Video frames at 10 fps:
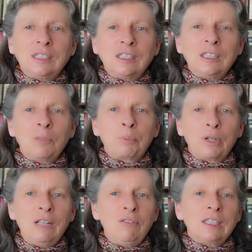to the
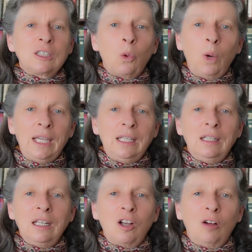previous Queen
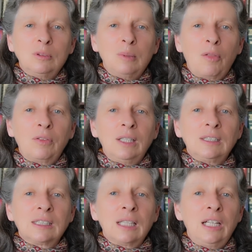in Commonwealth
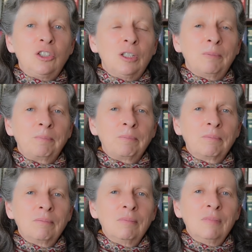legislation.
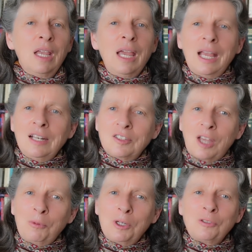Hence,
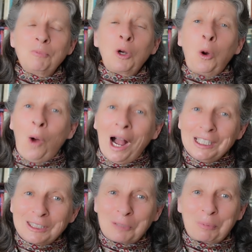I was
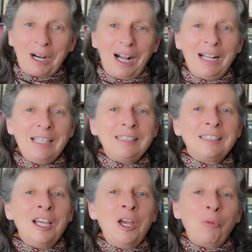quite
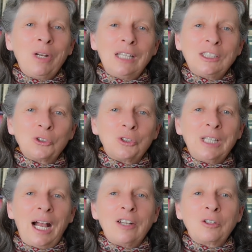surprised when I saw an
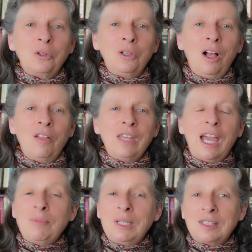article on the
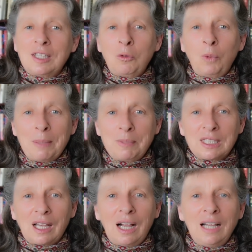ABC
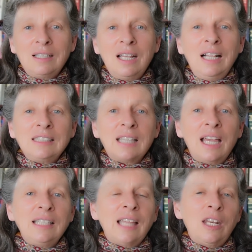website
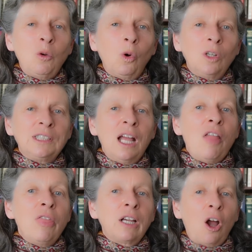saying that it was
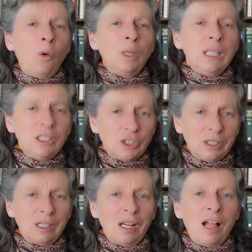the
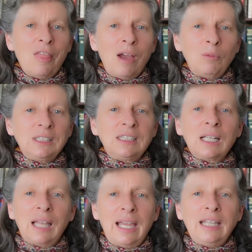coalition that was
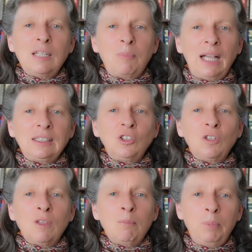delaying the passage
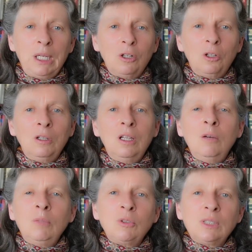of the bill,
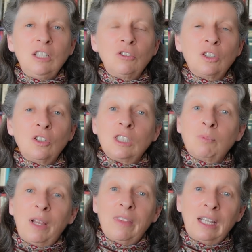which was introduced
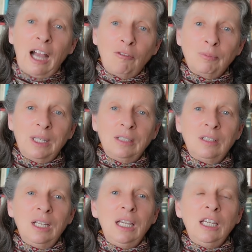by the government
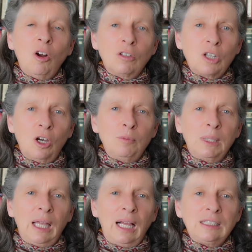in October
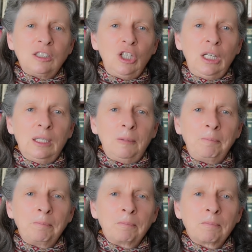last year.
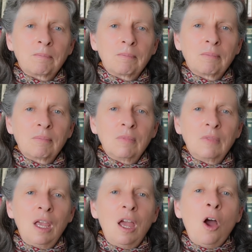
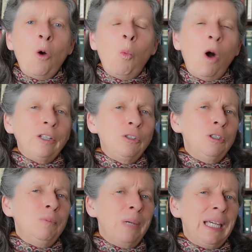What
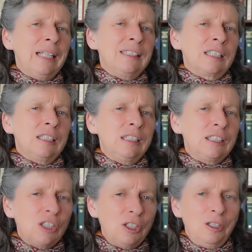could be its
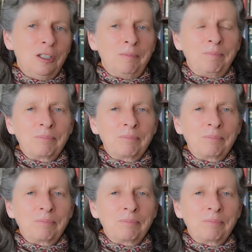concern?